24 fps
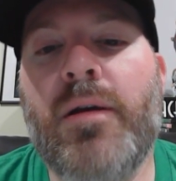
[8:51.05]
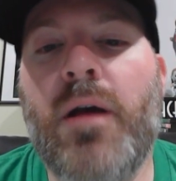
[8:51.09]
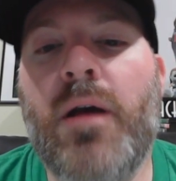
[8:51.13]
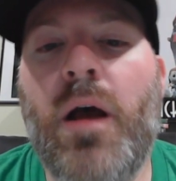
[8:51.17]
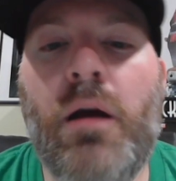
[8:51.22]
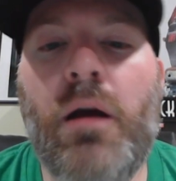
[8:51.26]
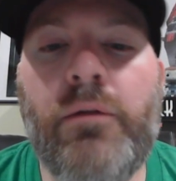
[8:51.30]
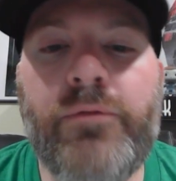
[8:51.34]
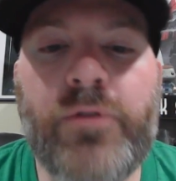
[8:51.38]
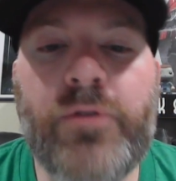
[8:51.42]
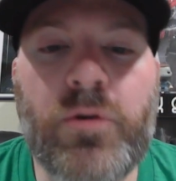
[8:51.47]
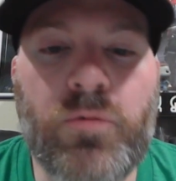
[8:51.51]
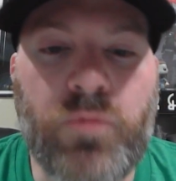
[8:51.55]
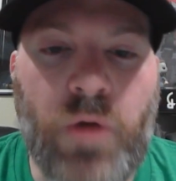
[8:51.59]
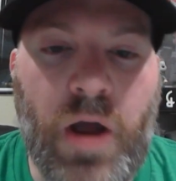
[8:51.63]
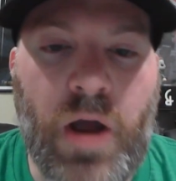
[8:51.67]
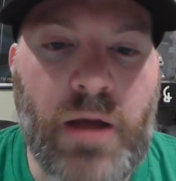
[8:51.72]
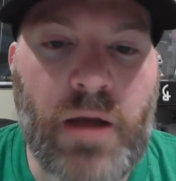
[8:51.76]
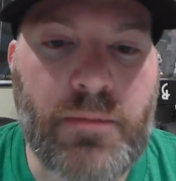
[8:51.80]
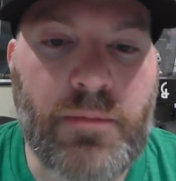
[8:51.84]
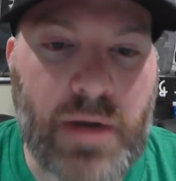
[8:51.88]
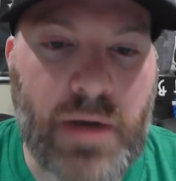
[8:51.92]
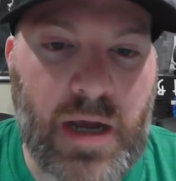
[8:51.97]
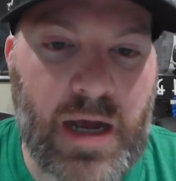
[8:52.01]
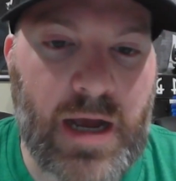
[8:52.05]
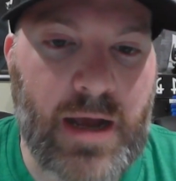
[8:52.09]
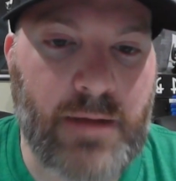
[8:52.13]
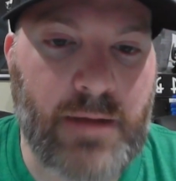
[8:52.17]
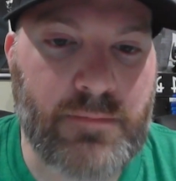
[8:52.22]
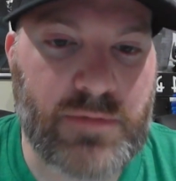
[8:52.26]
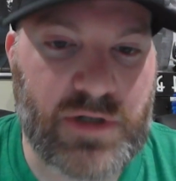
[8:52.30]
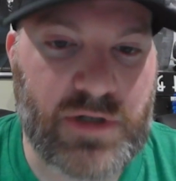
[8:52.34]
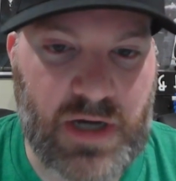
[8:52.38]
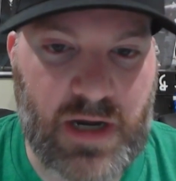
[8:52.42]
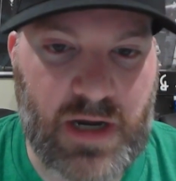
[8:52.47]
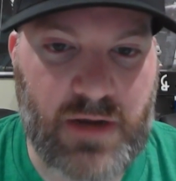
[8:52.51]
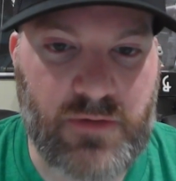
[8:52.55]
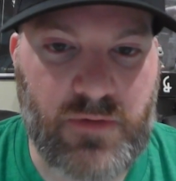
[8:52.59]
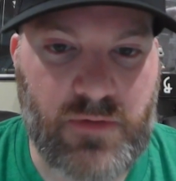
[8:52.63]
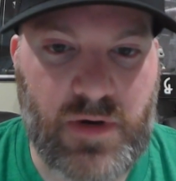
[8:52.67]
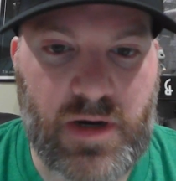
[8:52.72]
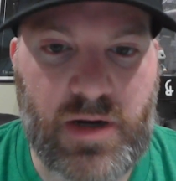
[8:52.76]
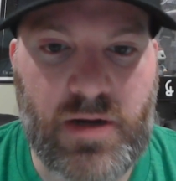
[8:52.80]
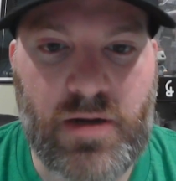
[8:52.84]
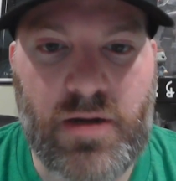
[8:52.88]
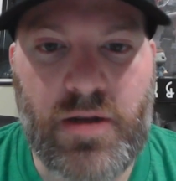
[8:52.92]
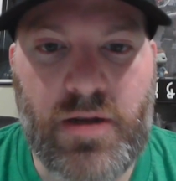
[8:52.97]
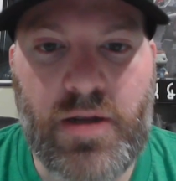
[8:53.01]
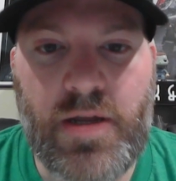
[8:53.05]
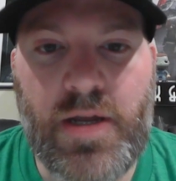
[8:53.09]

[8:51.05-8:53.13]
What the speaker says: of the rom-com genre,